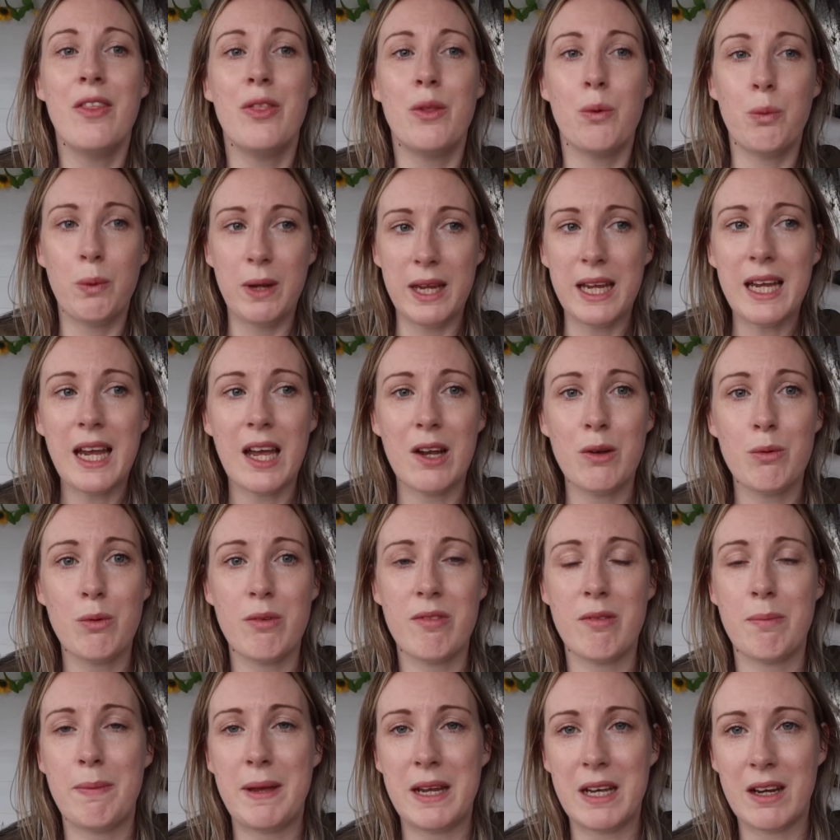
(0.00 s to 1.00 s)
The weekend
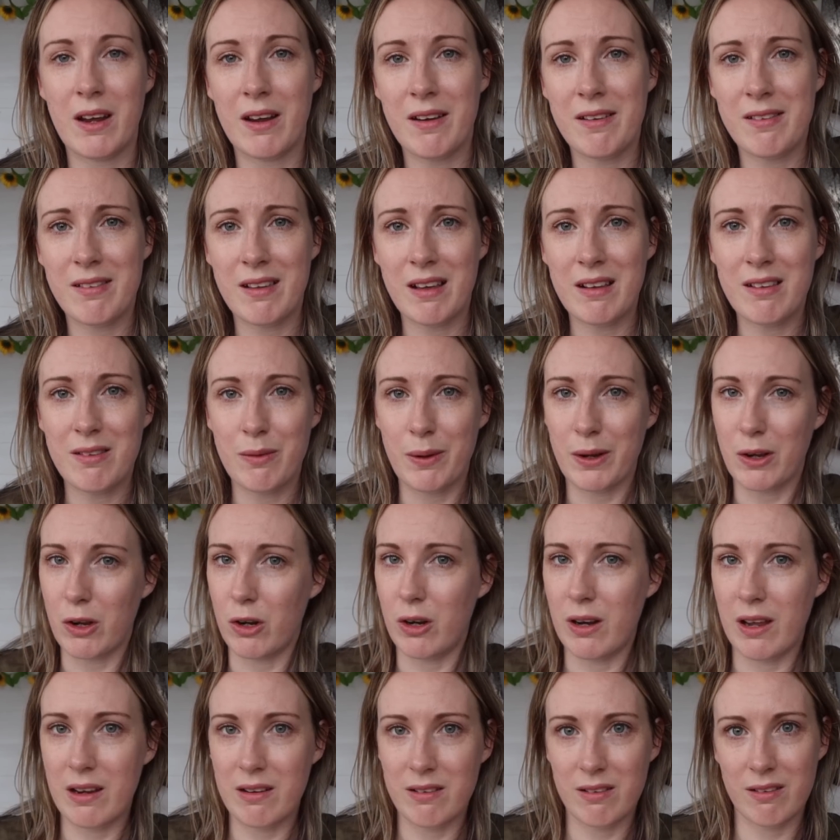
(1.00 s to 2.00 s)
was a bit nicer, so I
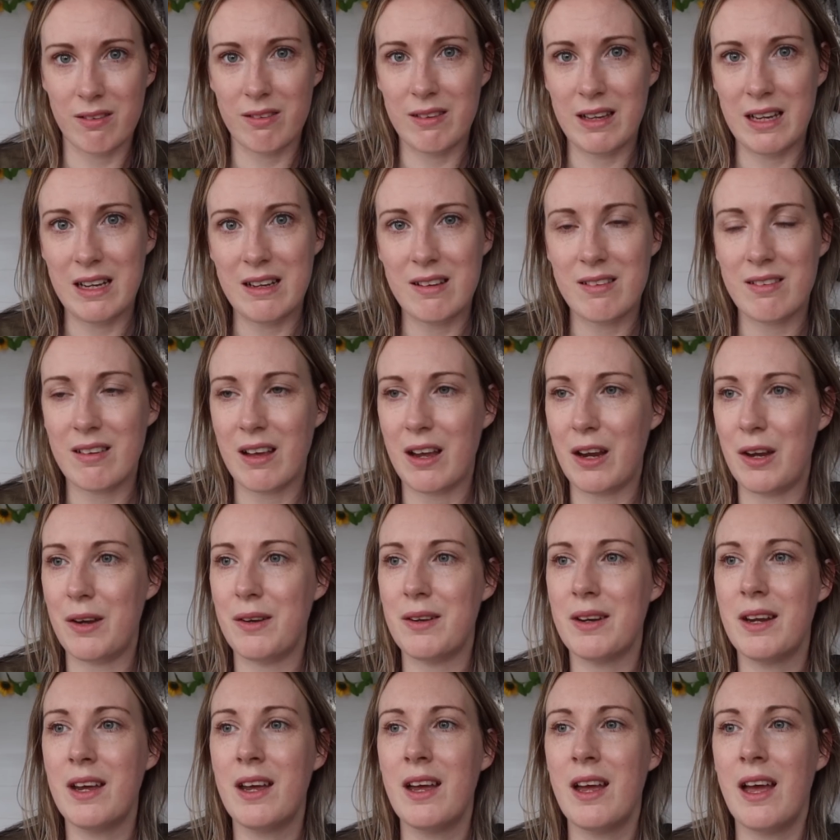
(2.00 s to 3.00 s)
got loads of seed
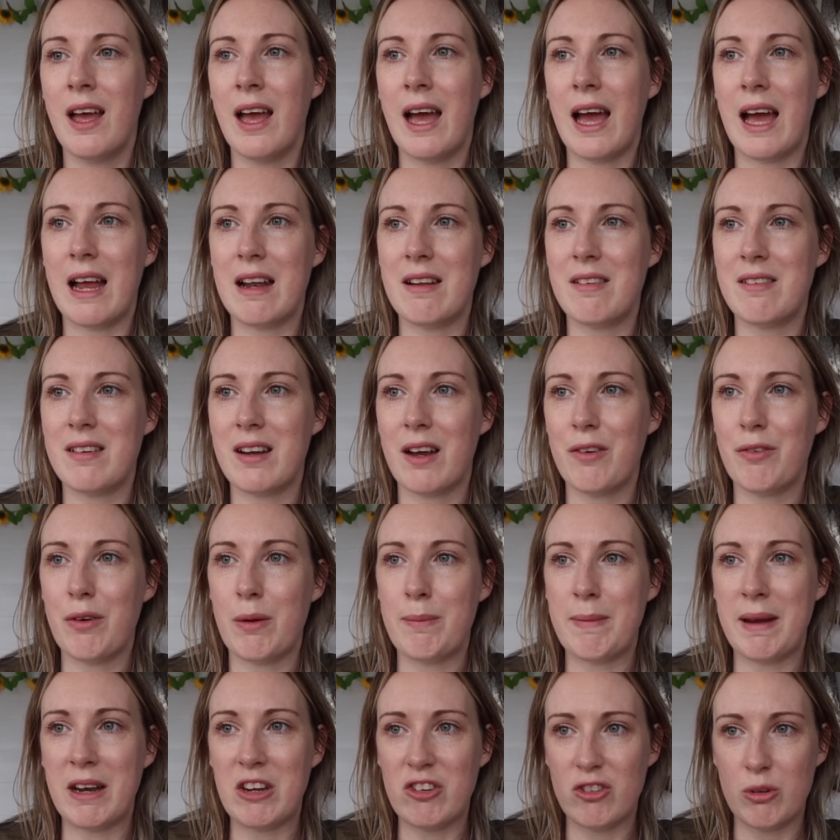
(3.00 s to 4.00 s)
sown and stuff.
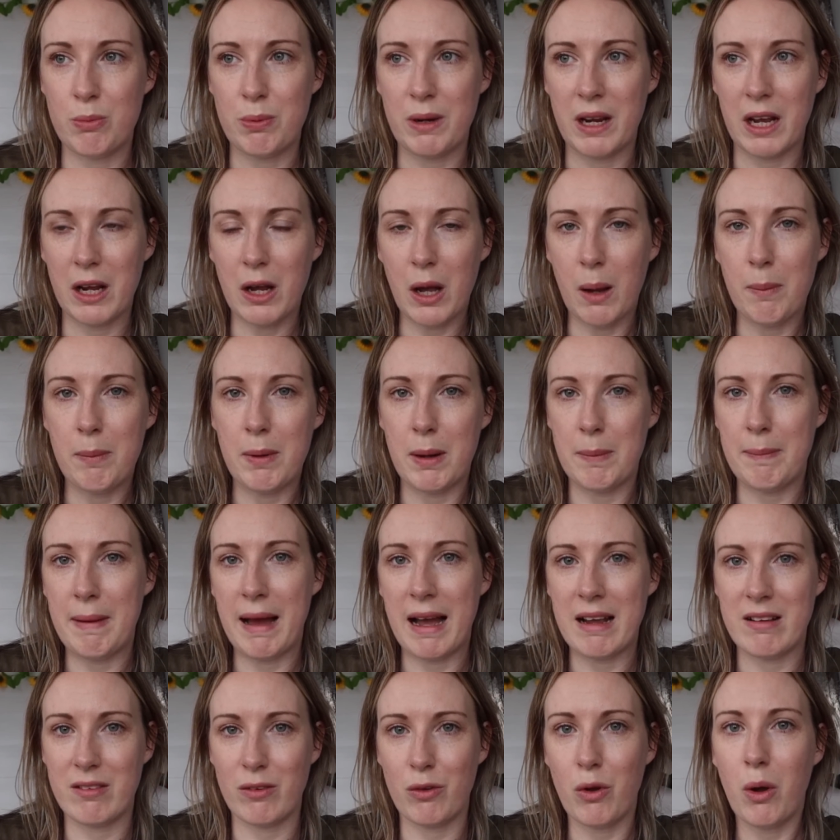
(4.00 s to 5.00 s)
I managed to bring a couple of
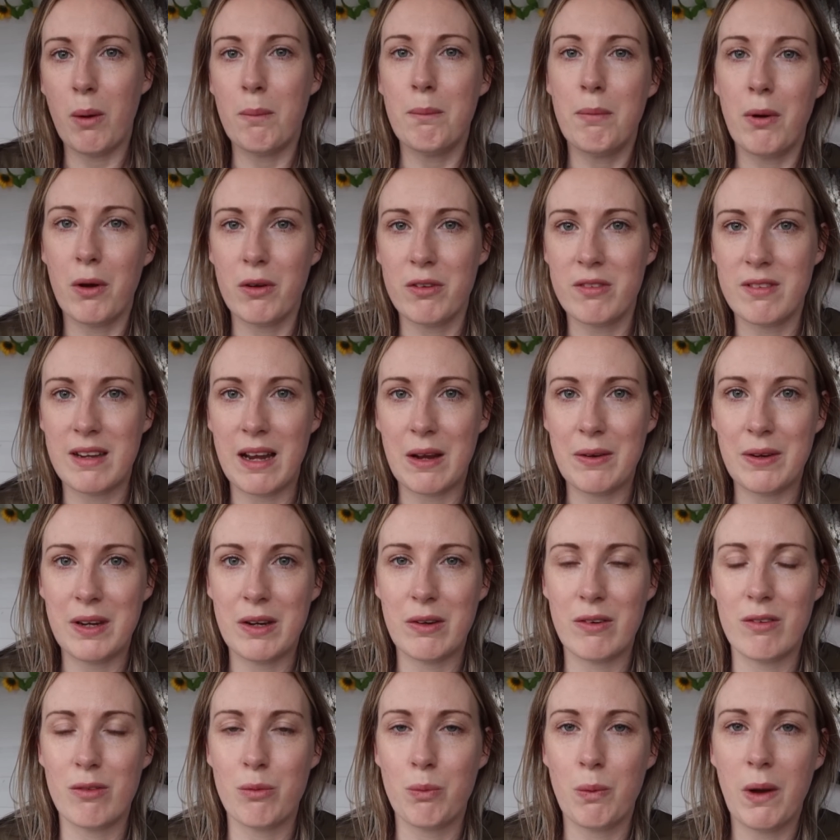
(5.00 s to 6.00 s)
bags of compost down
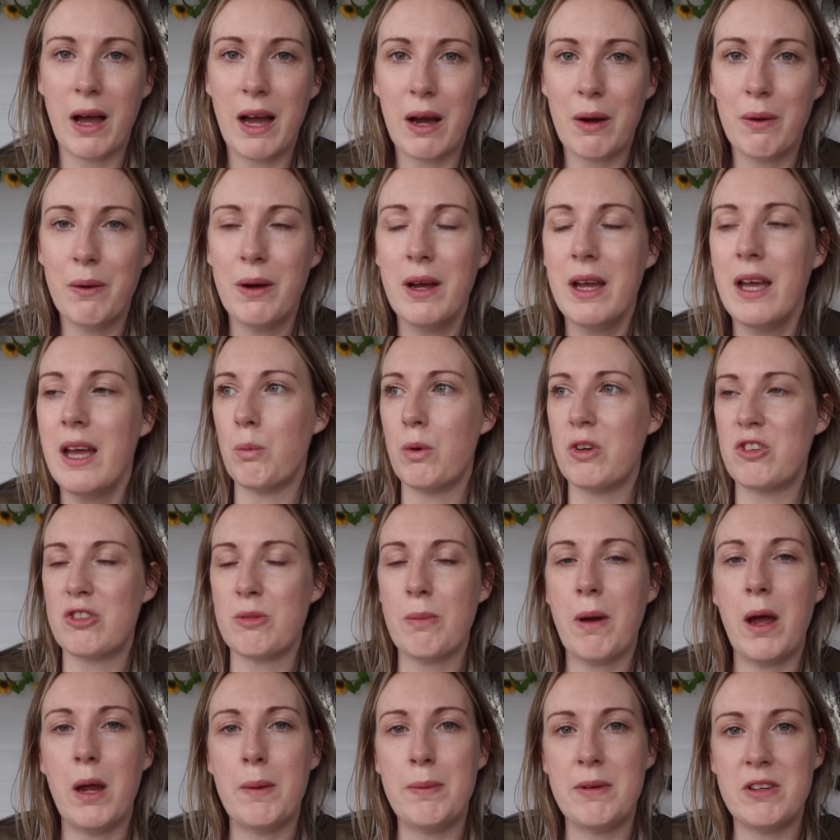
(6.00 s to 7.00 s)
here as well, which
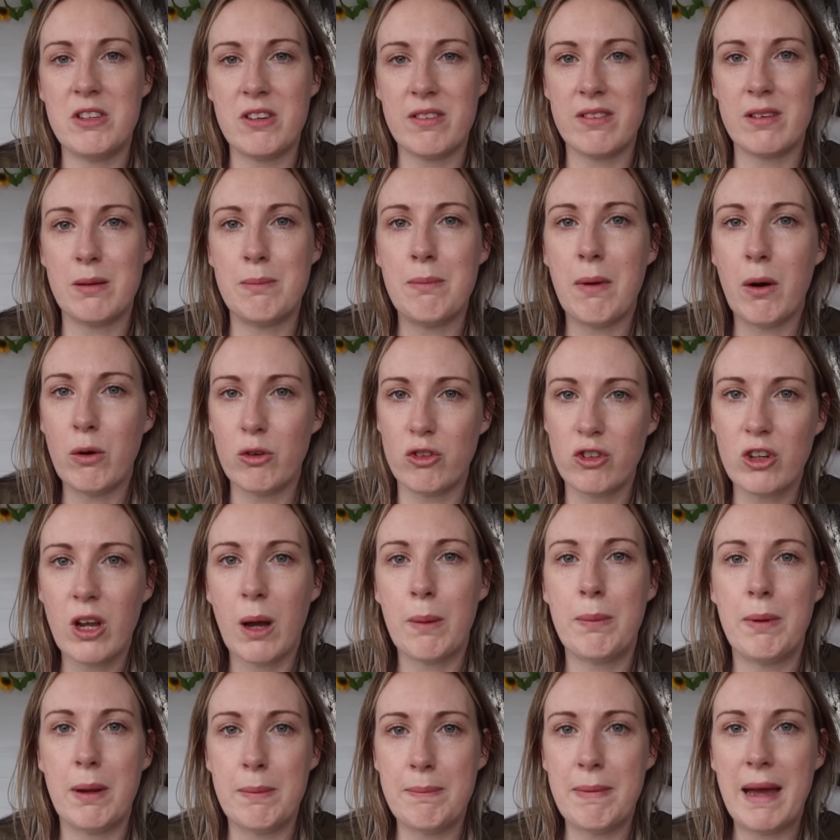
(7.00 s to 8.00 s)
I'm hoping just to mulch a
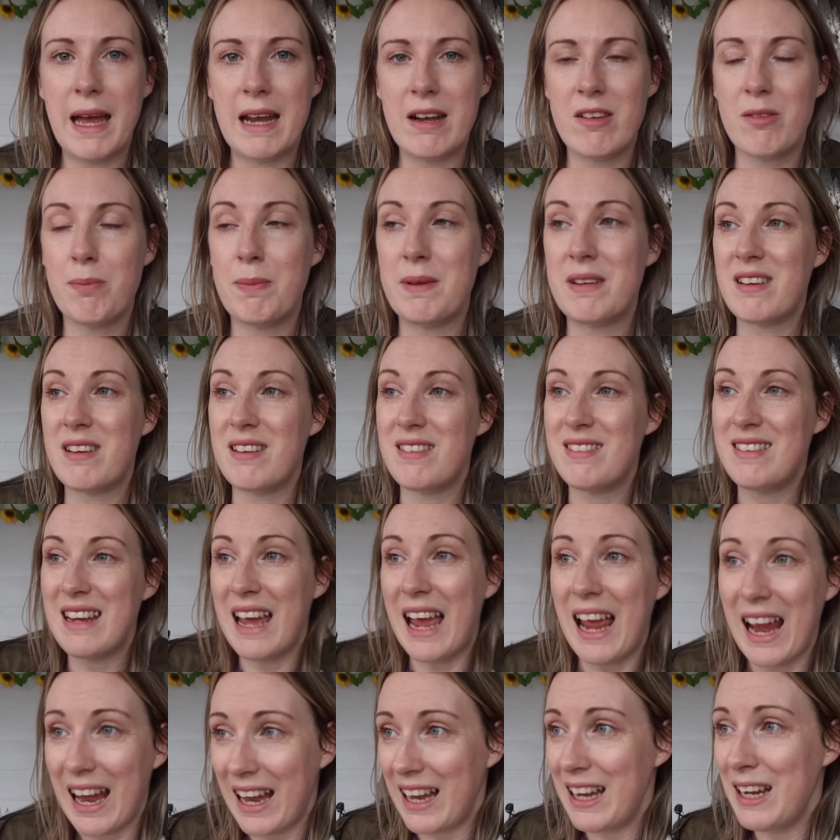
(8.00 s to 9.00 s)
couple of beds.
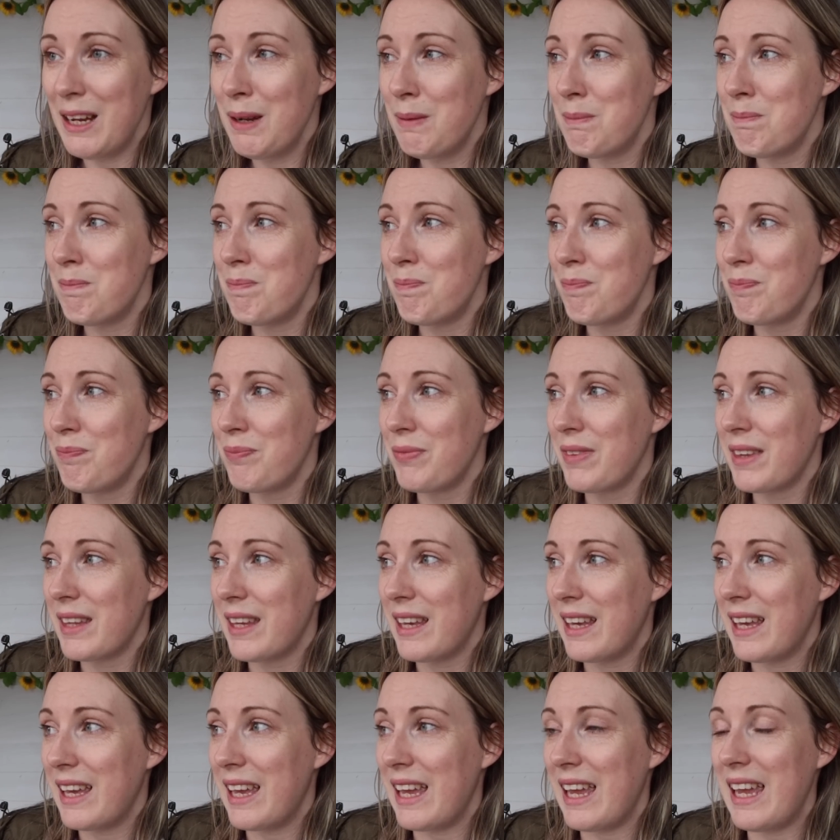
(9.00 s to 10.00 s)
today,
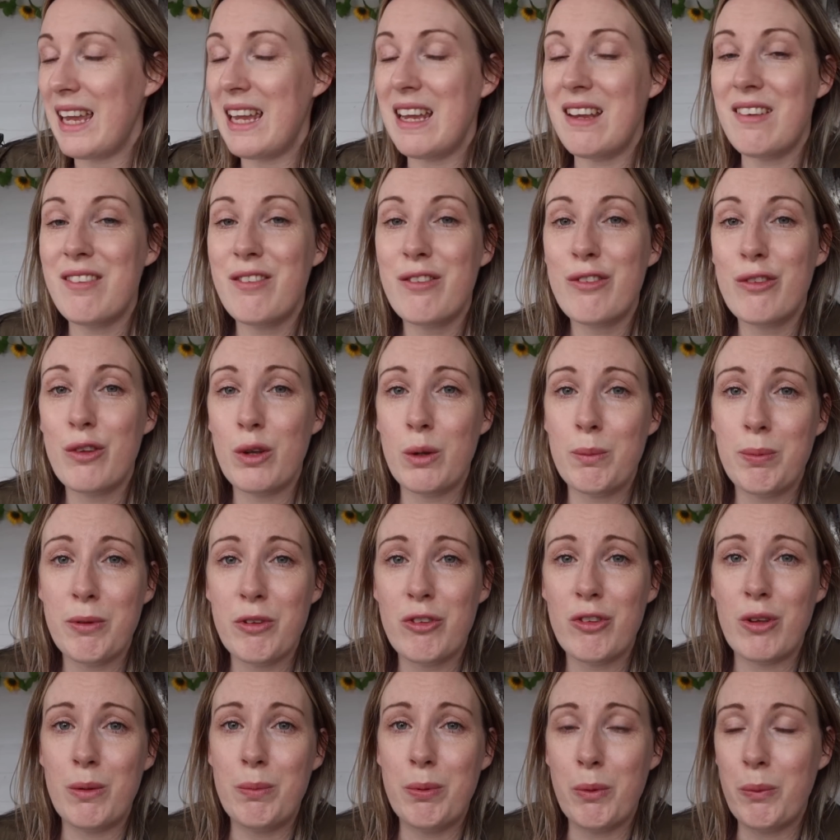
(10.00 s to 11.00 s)
it is super,
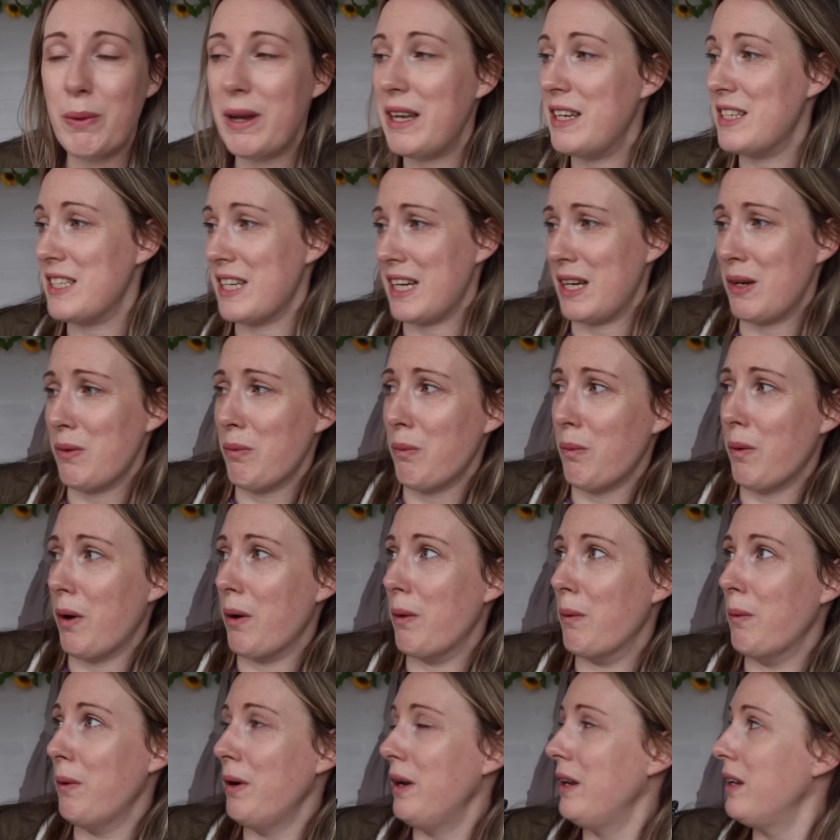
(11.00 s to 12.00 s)
super windy.
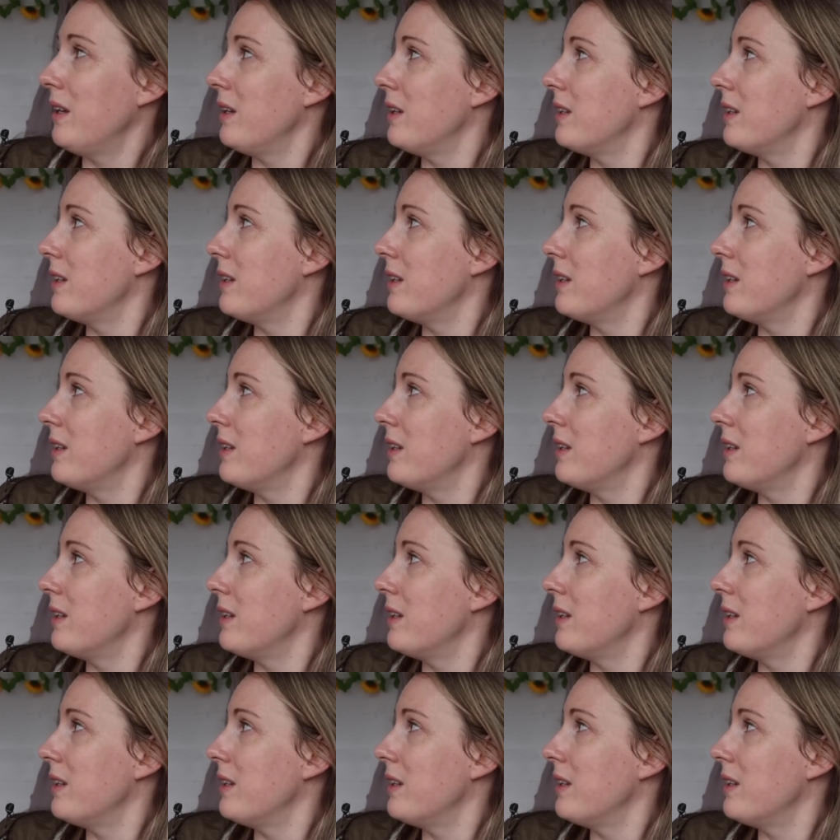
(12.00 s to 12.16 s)
Whoa.